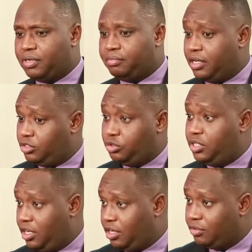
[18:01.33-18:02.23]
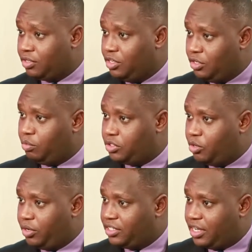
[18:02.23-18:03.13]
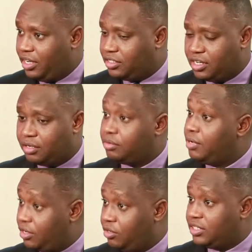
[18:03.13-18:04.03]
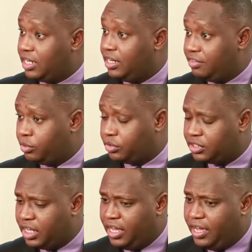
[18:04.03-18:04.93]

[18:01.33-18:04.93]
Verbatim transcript: Um, and today we saw it hit record levels.